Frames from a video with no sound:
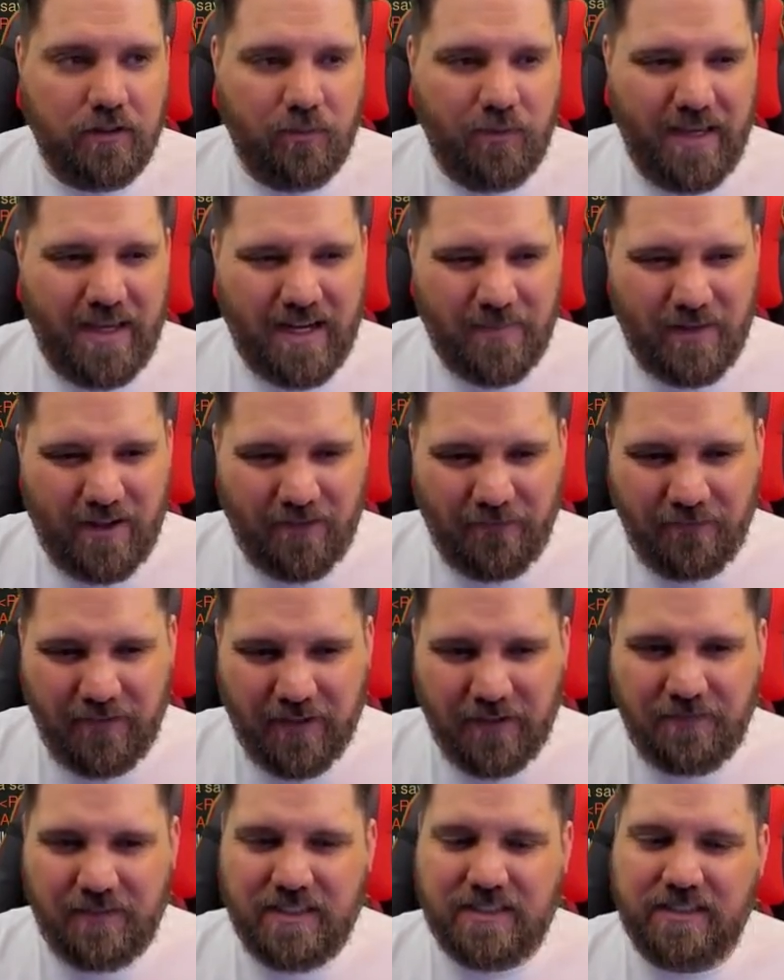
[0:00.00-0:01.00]
We had about
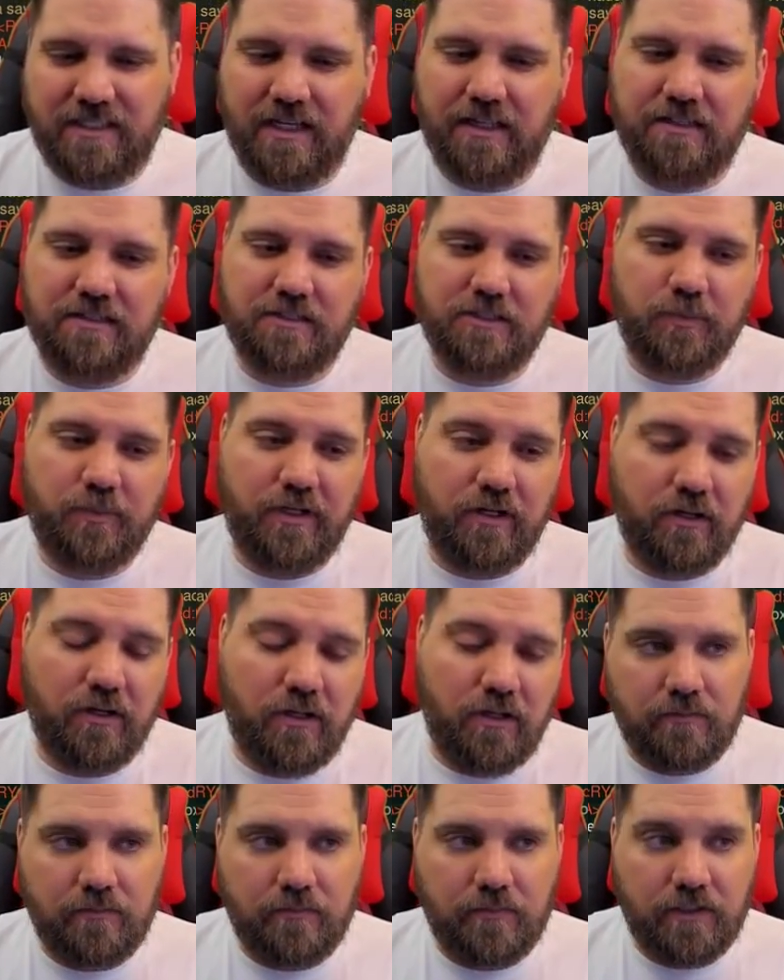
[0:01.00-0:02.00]
50 seconds to spare.
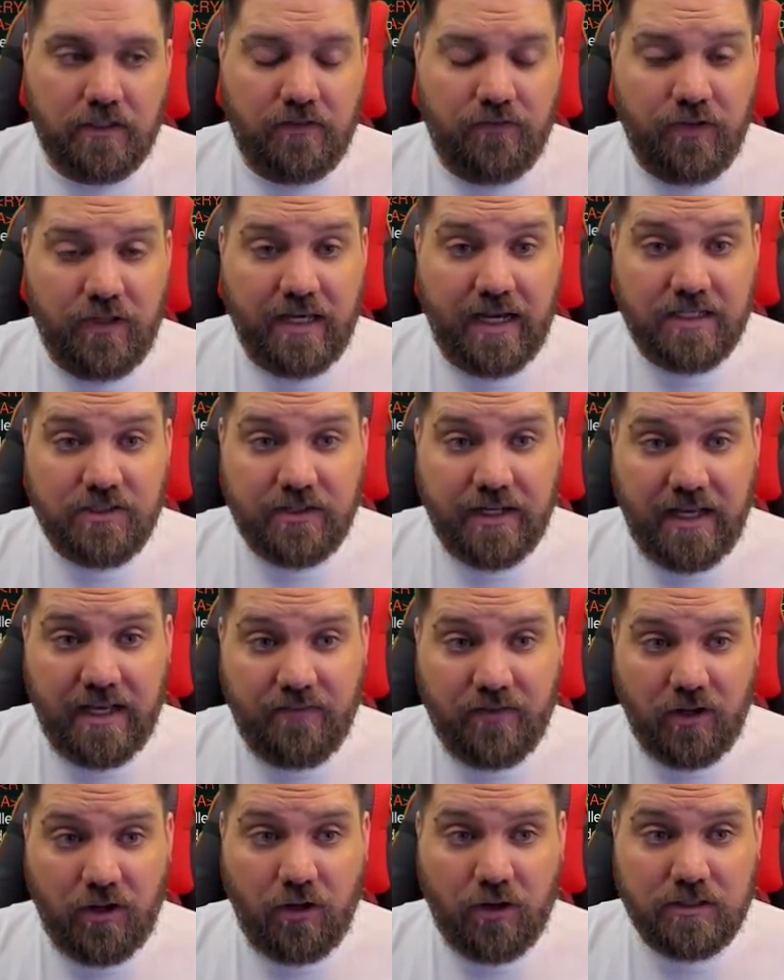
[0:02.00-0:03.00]
If you guys are
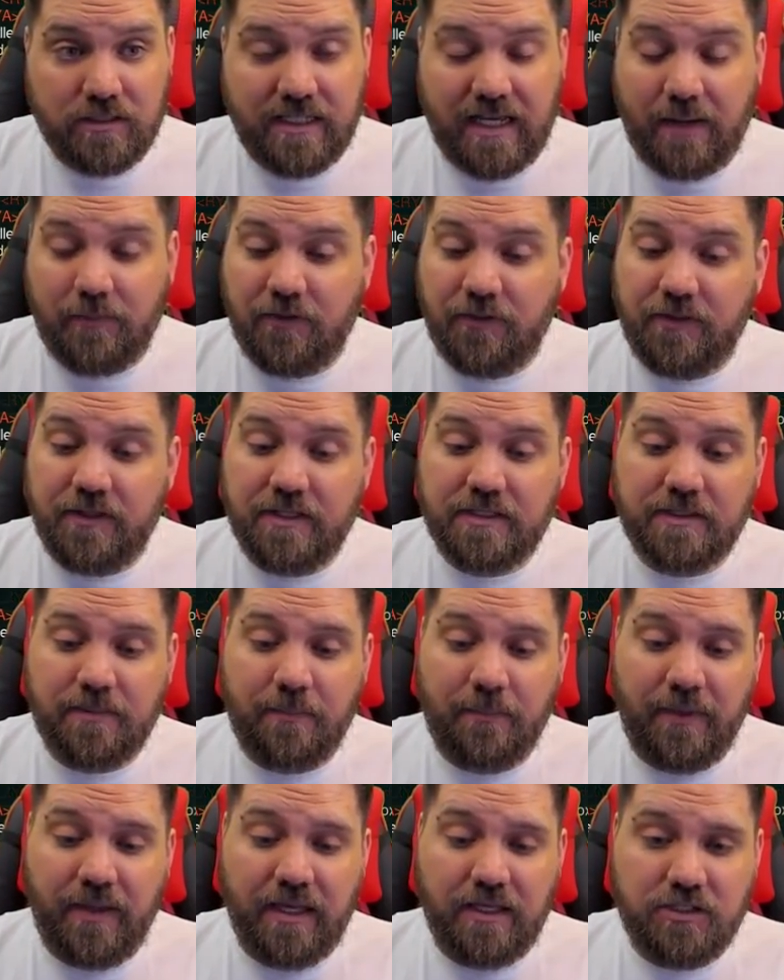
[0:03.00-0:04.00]
having a hard time with this,
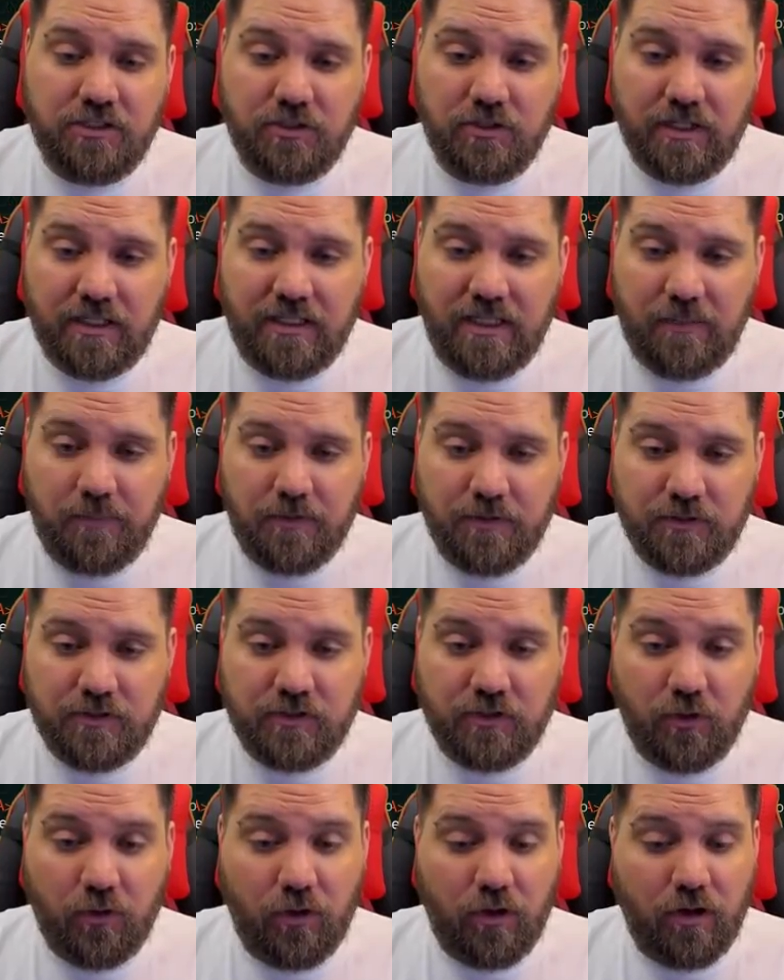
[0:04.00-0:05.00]
make sure to keep your
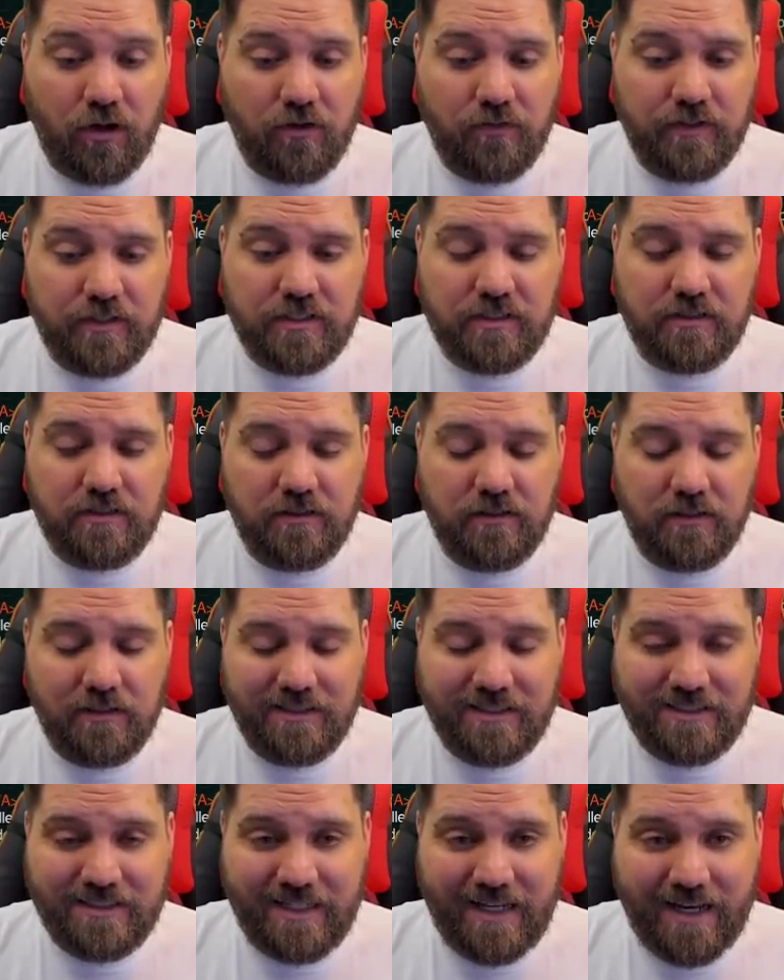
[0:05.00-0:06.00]
soul harvest
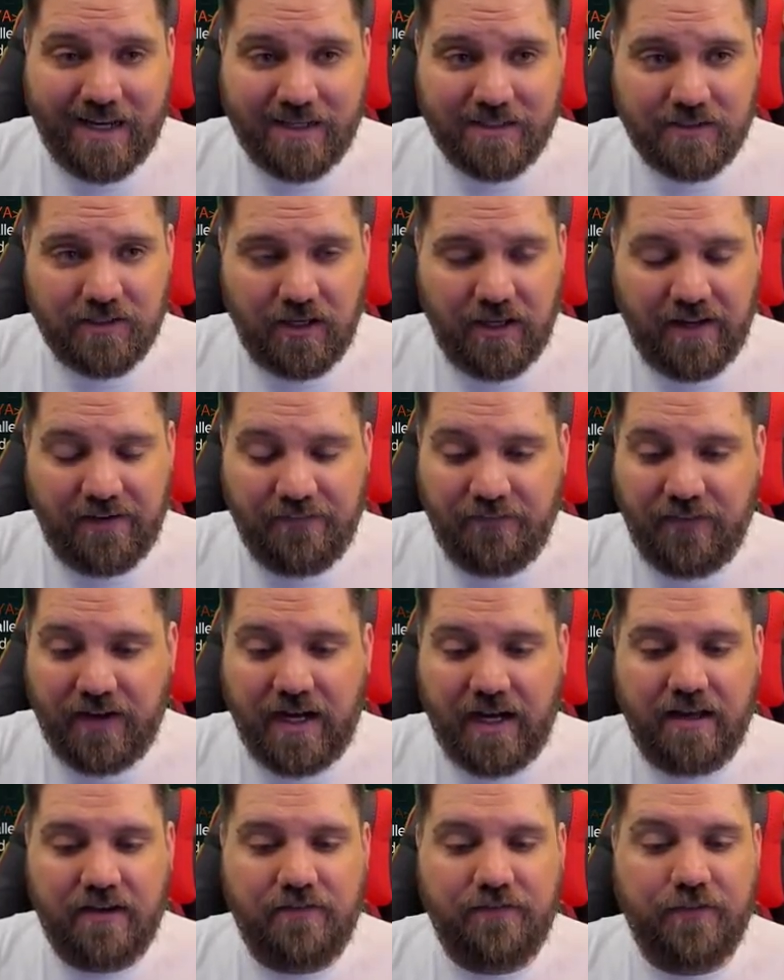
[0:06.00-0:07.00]
stacks at
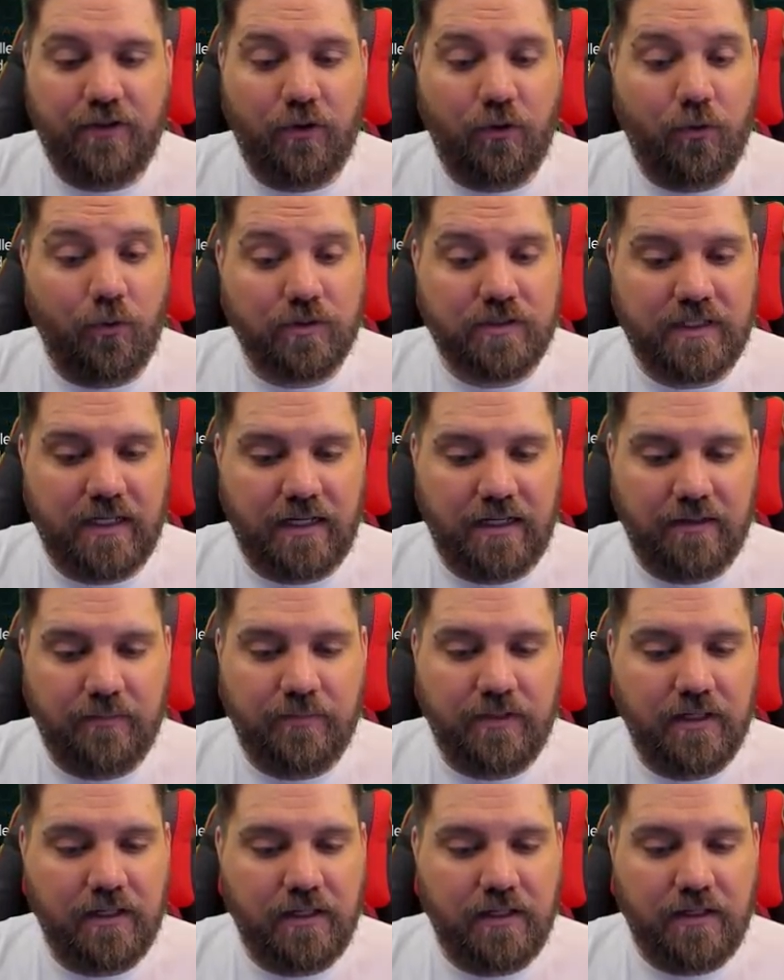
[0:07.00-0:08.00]
5 the whole
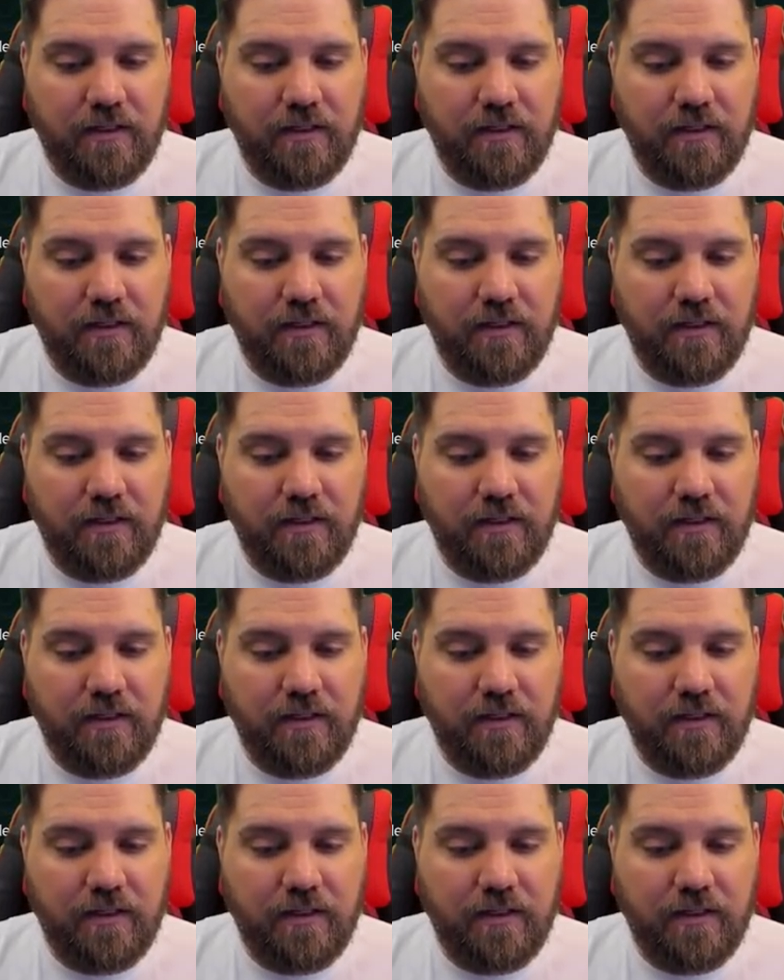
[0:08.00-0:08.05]
time.